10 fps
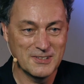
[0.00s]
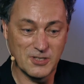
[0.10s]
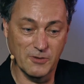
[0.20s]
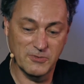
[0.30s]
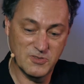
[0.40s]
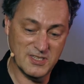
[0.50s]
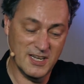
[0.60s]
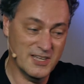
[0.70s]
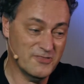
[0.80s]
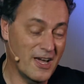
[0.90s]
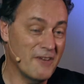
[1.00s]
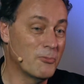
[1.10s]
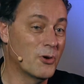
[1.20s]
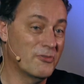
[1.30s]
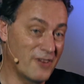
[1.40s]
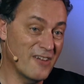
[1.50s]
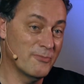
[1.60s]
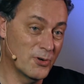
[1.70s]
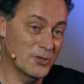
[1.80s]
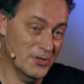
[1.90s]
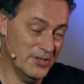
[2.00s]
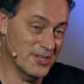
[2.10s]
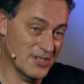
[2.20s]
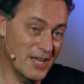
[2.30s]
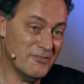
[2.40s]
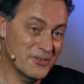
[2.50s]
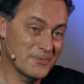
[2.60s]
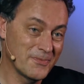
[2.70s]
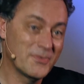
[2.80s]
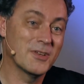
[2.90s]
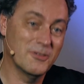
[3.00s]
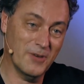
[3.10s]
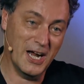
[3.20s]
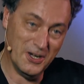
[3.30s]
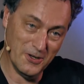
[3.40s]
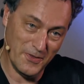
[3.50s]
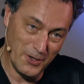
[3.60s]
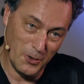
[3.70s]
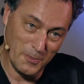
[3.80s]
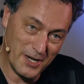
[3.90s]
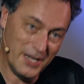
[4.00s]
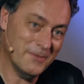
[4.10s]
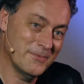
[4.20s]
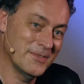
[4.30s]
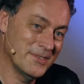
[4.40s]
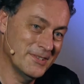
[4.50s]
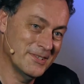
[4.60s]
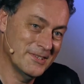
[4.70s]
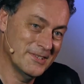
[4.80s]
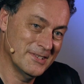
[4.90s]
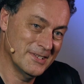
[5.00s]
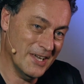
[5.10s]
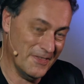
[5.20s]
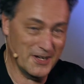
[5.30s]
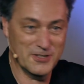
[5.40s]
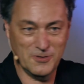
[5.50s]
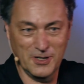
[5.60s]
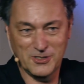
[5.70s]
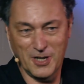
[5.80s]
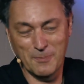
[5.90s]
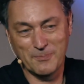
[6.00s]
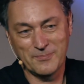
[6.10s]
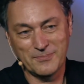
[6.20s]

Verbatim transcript: So Switzerland has five more, five more good years left, riding on the old money, and then it's crunch time.